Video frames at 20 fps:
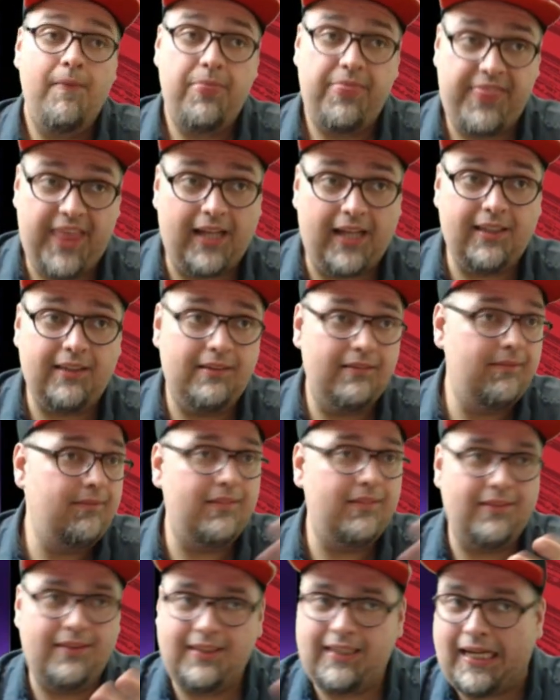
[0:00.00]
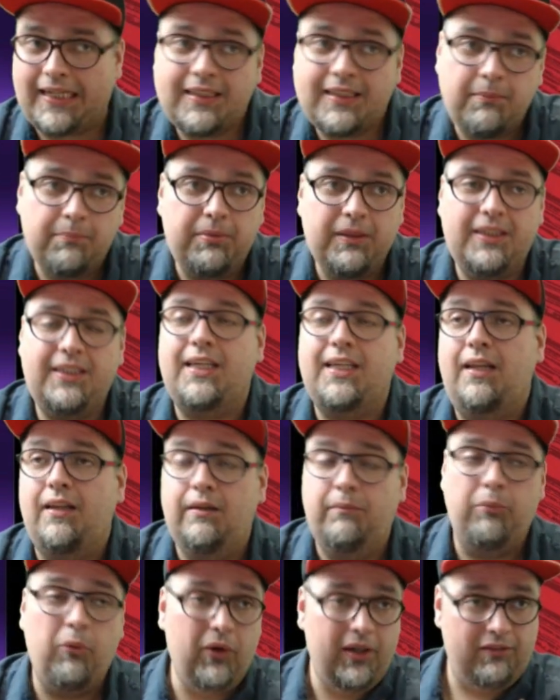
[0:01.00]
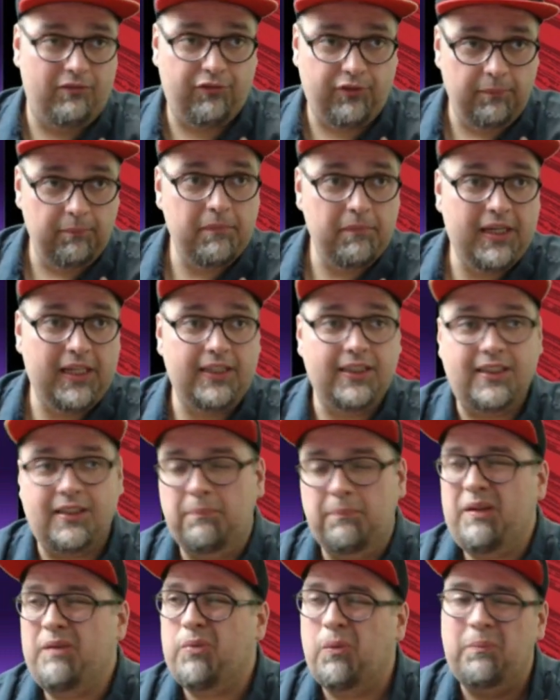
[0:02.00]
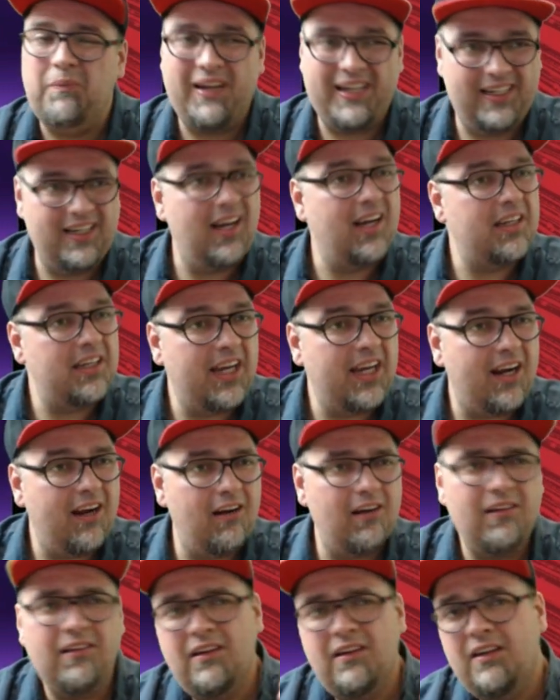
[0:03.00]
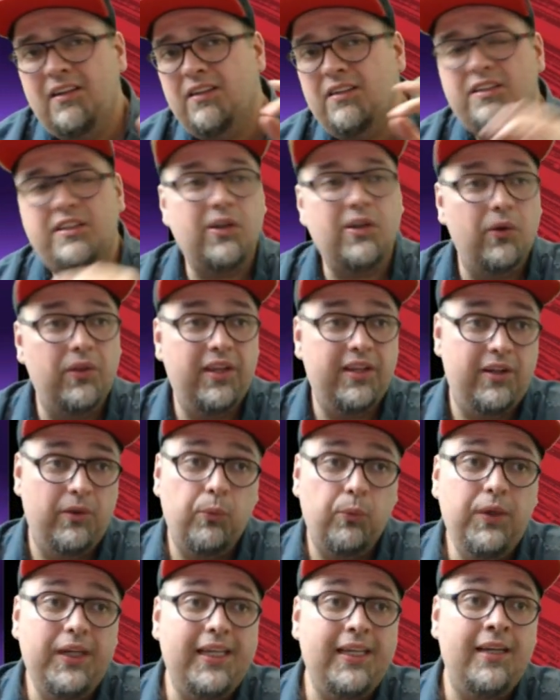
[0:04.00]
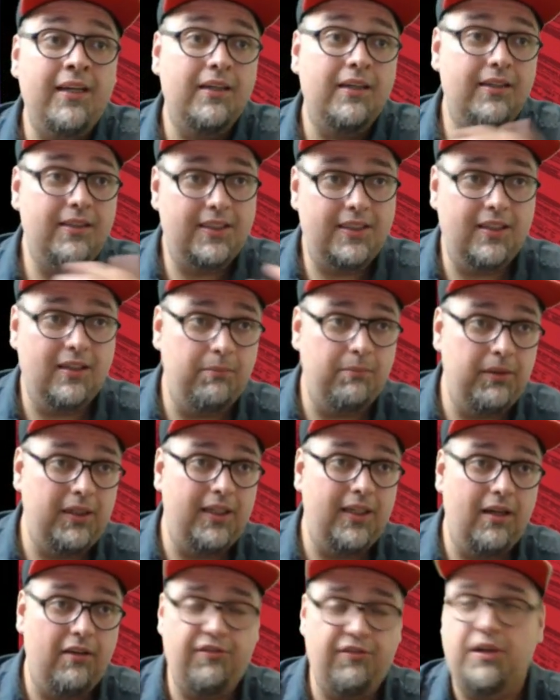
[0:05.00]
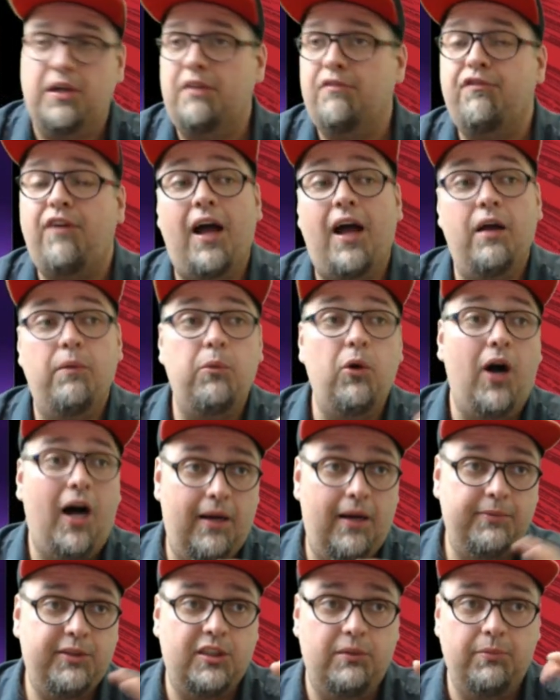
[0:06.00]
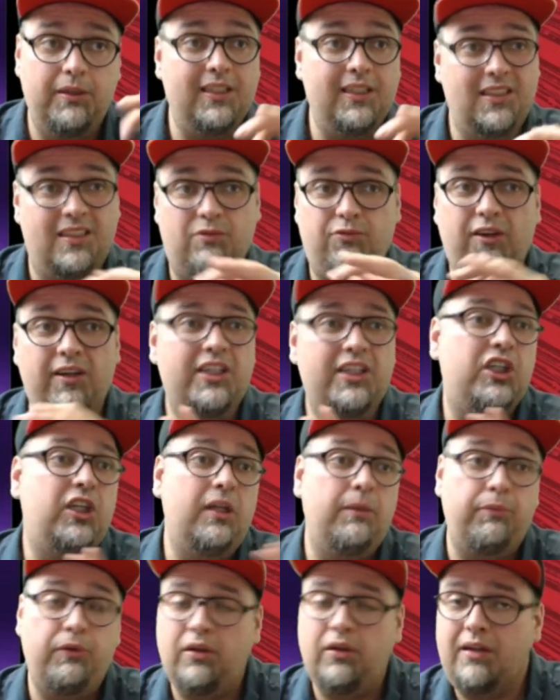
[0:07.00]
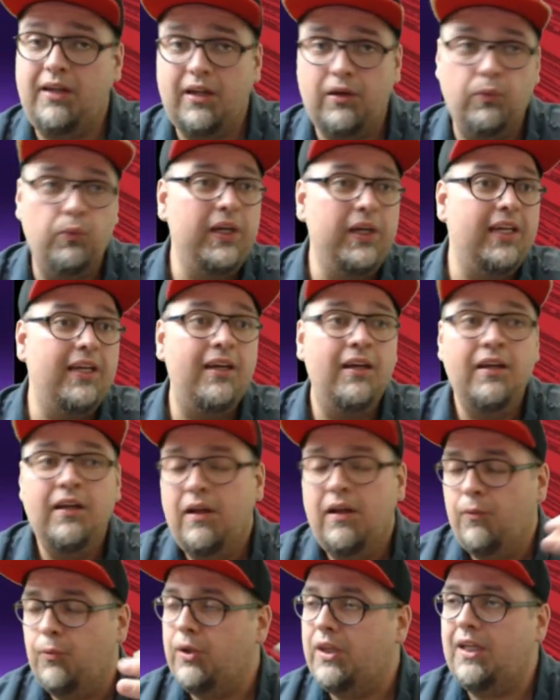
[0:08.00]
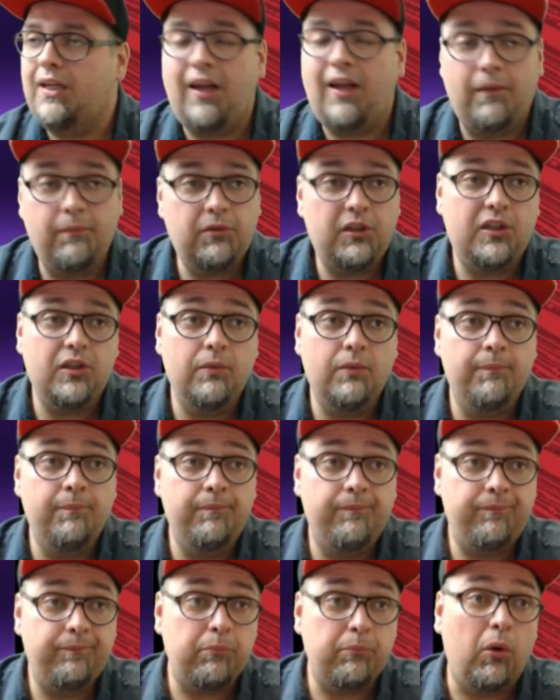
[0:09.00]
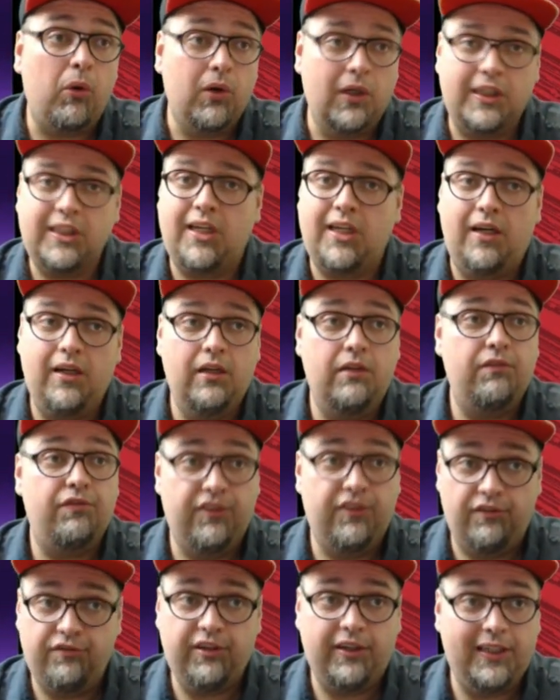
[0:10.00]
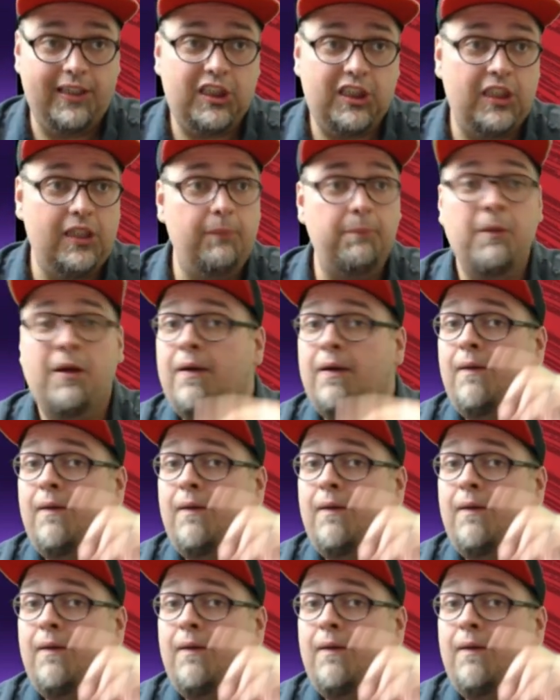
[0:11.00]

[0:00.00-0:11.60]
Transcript: That that's a big selling point for me. Some people might not care, so then the Wii is going to be a very viable option because it's very cheap. You can get a Wii with a GameCube ports on it for very cheap.